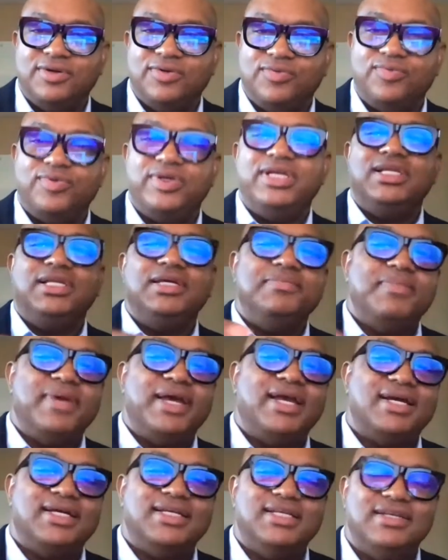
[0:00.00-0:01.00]
really
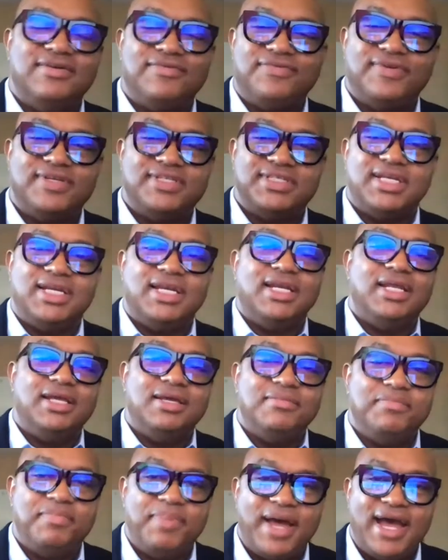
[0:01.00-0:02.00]
make a difference and an
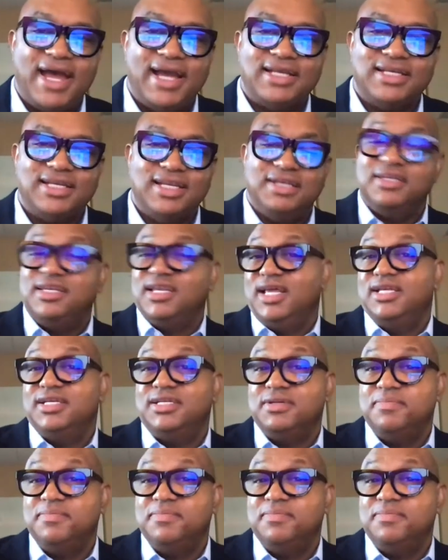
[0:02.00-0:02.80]
impact and